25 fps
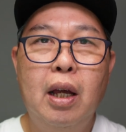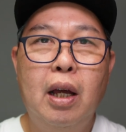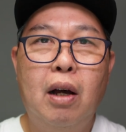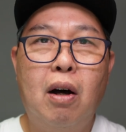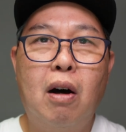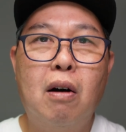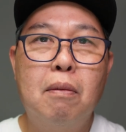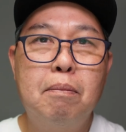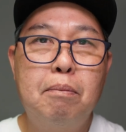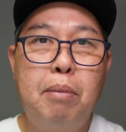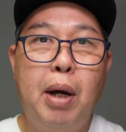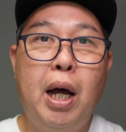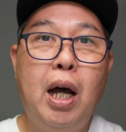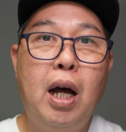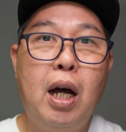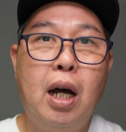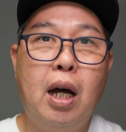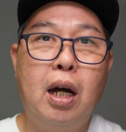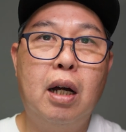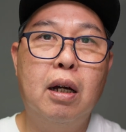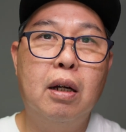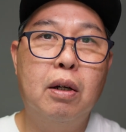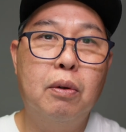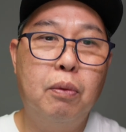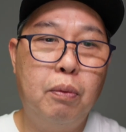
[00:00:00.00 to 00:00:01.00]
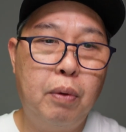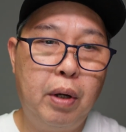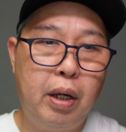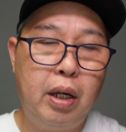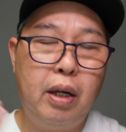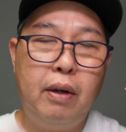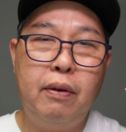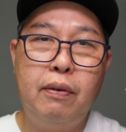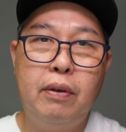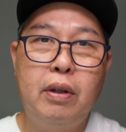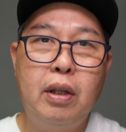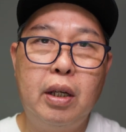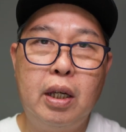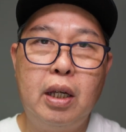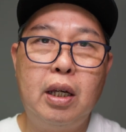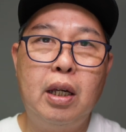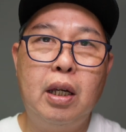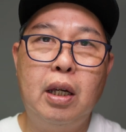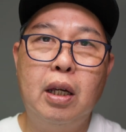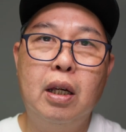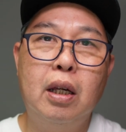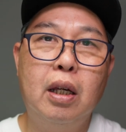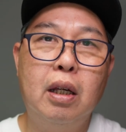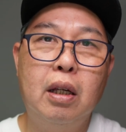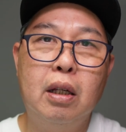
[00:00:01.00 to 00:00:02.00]
on par with
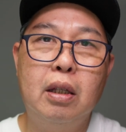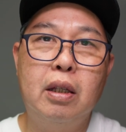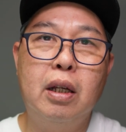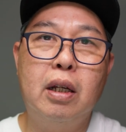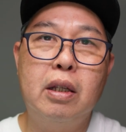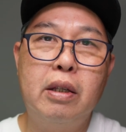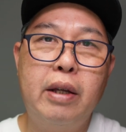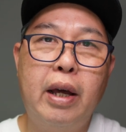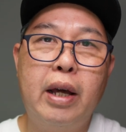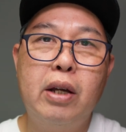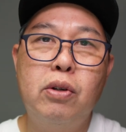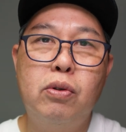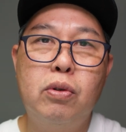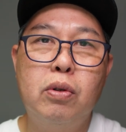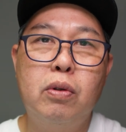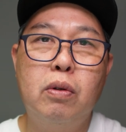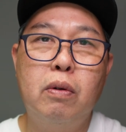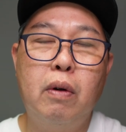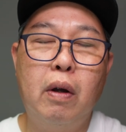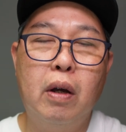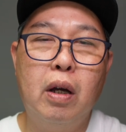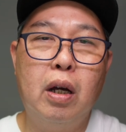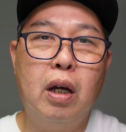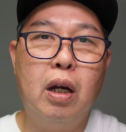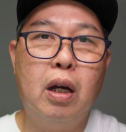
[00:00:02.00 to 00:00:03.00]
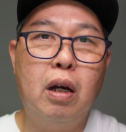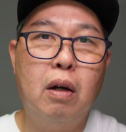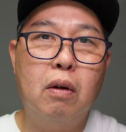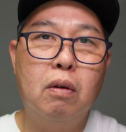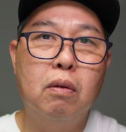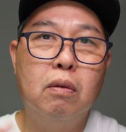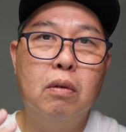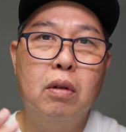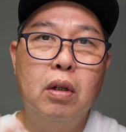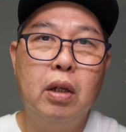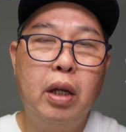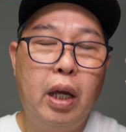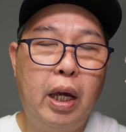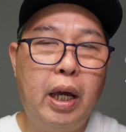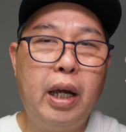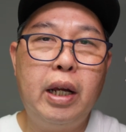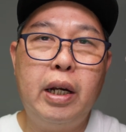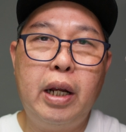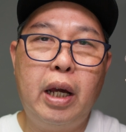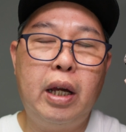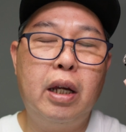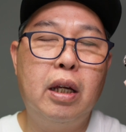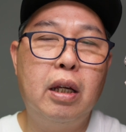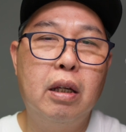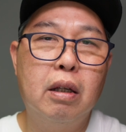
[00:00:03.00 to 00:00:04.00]
the Tangju
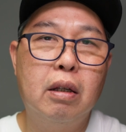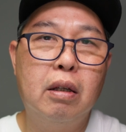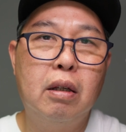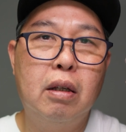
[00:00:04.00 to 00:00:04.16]
Heyday.